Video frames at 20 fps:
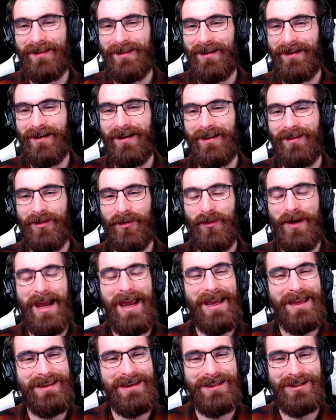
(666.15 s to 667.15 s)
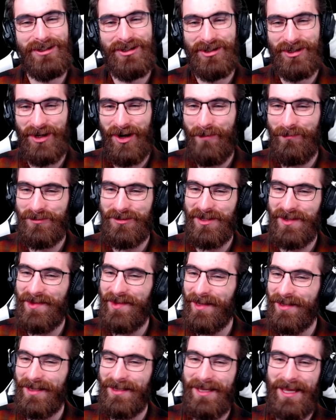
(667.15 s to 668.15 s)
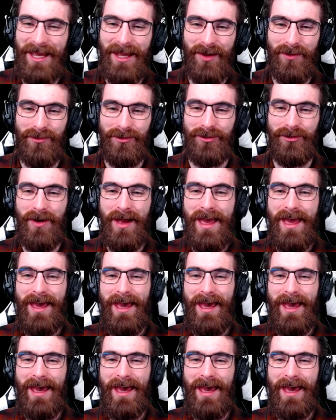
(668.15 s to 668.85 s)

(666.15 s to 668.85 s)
the way they jump just like a kangaroo,